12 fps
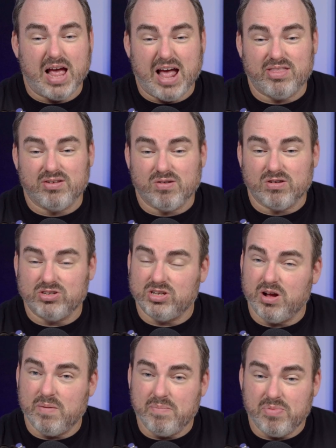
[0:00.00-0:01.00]
and there are
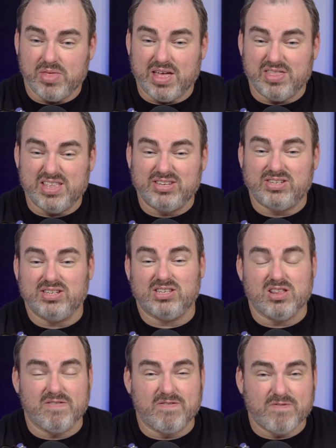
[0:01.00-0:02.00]
some that this is
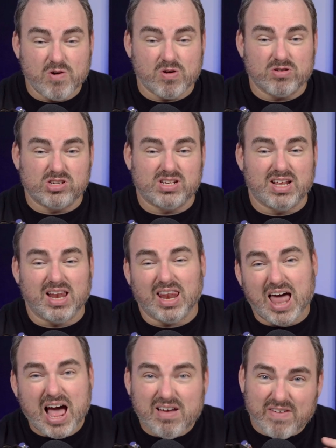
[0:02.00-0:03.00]
the first
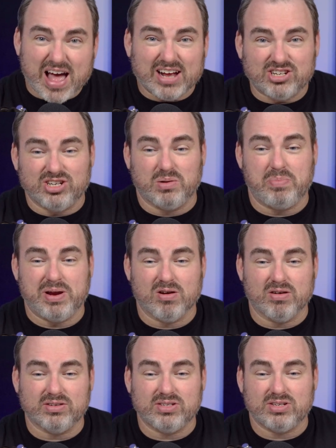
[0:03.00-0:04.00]
live action
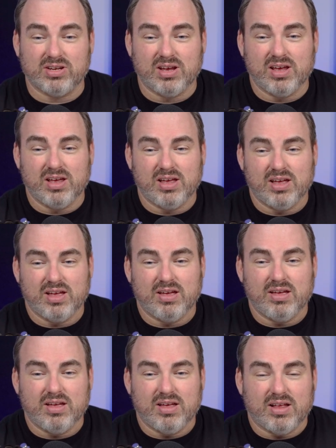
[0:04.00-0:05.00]
appearance.
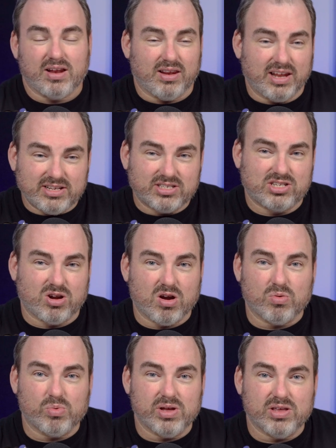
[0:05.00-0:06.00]
Let's
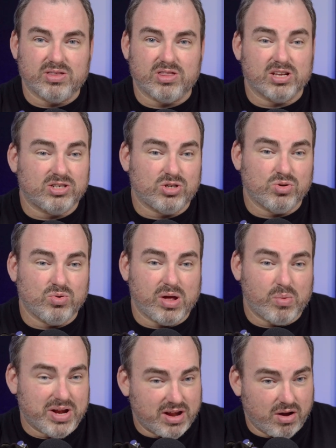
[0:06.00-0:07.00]
start with the two
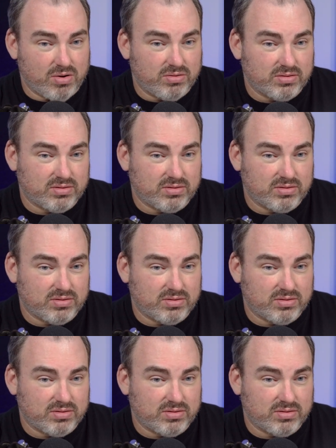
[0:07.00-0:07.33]
that we know.